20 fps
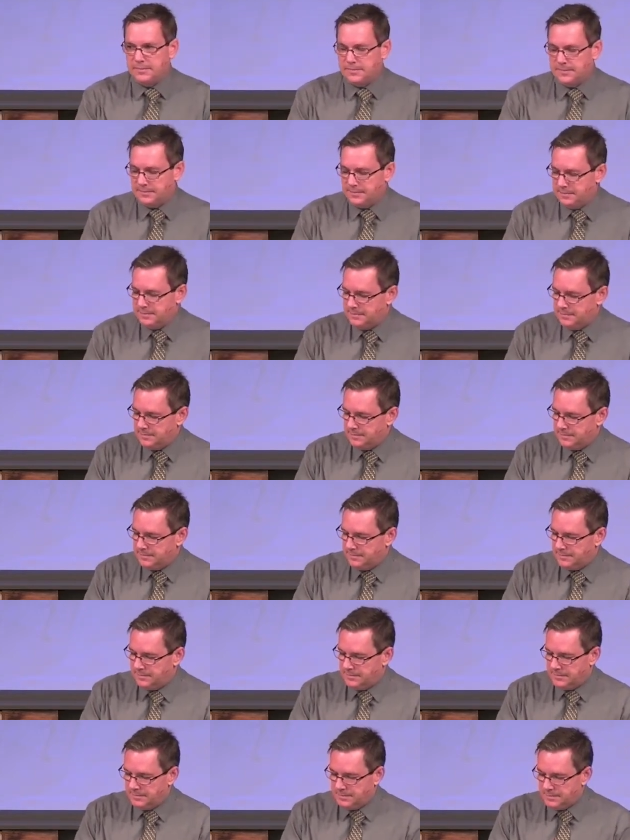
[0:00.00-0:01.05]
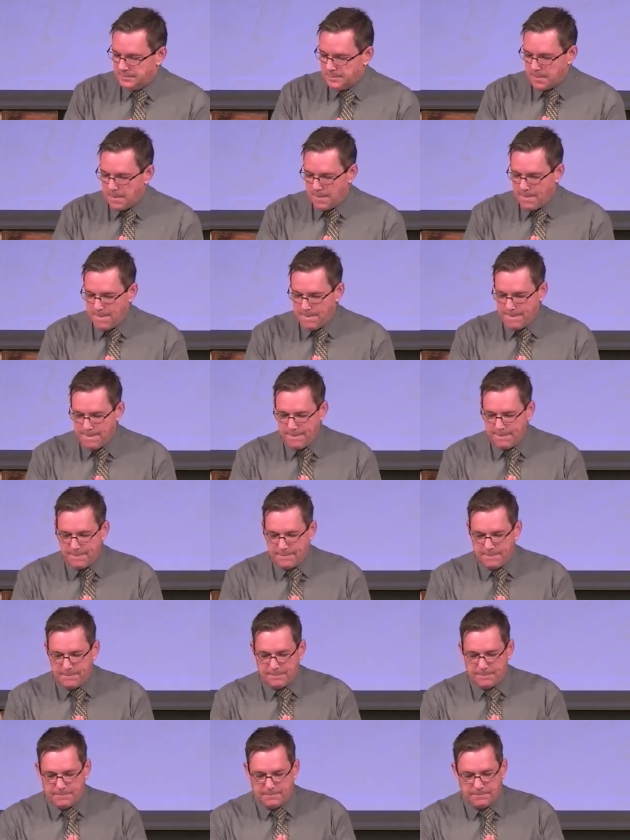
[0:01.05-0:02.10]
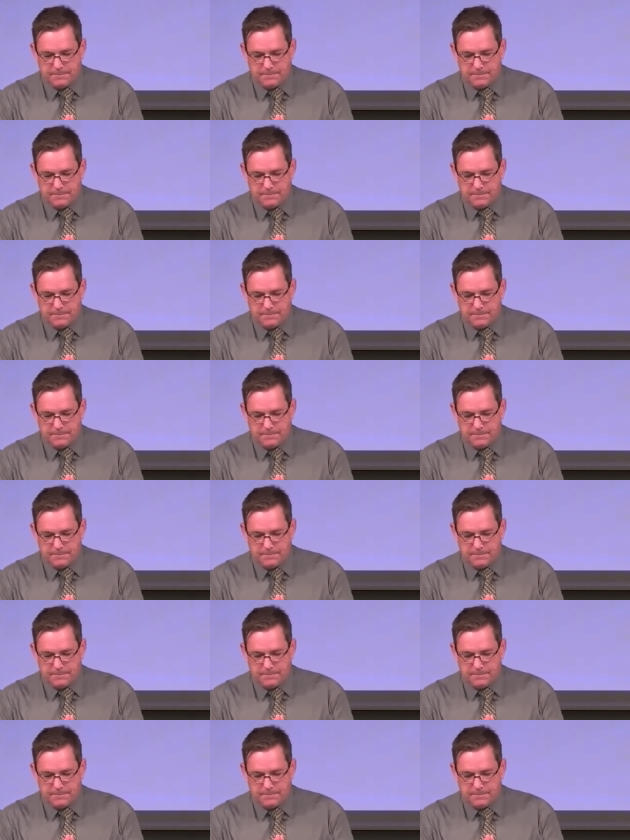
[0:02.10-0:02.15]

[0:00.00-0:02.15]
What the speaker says: Nothing is said.